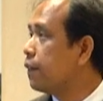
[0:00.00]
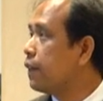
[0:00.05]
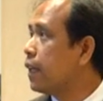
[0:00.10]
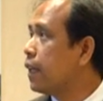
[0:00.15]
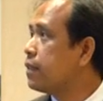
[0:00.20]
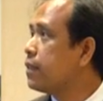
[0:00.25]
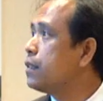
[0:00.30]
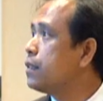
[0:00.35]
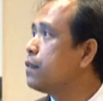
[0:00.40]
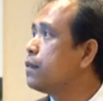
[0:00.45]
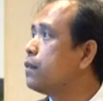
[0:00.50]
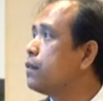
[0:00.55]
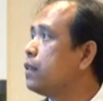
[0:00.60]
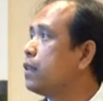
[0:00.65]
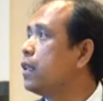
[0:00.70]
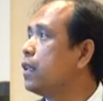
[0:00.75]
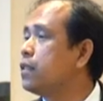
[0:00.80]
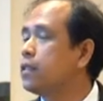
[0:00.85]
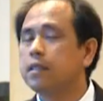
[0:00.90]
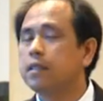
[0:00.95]
That's it.
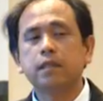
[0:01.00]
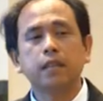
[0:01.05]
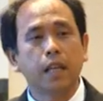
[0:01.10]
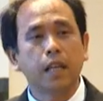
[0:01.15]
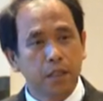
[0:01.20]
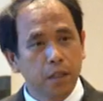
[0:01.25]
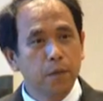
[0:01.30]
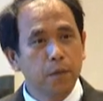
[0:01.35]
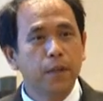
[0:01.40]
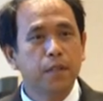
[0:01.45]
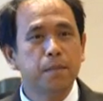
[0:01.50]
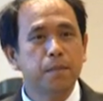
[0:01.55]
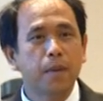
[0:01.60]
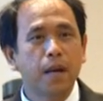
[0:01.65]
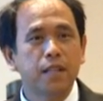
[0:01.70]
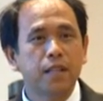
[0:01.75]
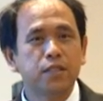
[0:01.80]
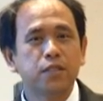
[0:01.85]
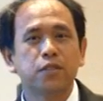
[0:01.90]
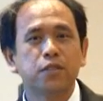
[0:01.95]
Thank you very
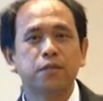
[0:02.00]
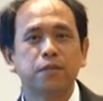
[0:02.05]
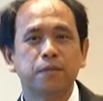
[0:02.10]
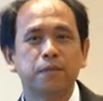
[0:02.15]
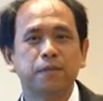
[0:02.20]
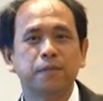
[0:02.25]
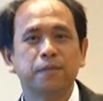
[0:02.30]
much.